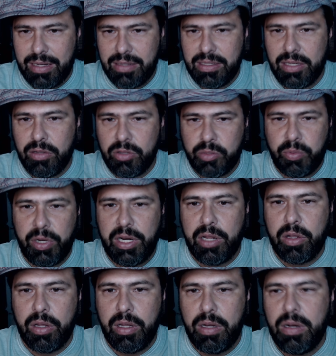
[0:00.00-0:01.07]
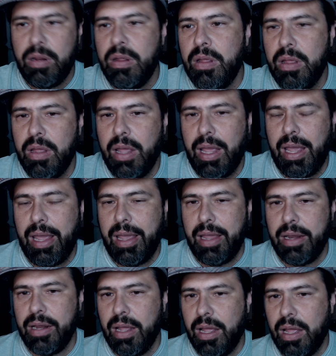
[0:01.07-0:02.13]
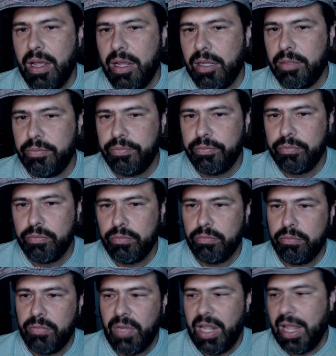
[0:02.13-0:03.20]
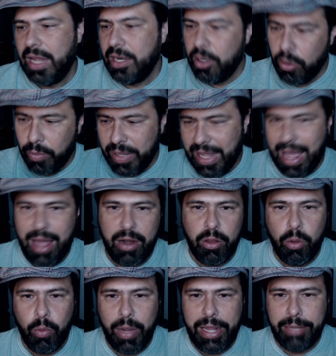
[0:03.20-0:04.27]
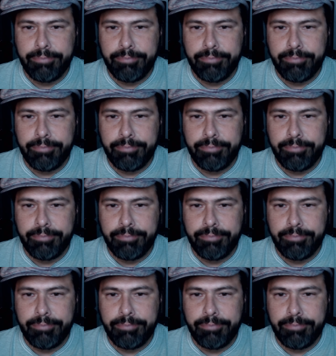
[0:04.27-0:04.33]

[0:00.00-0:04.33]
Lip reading: It looks pretty good, and it'll be out of the way.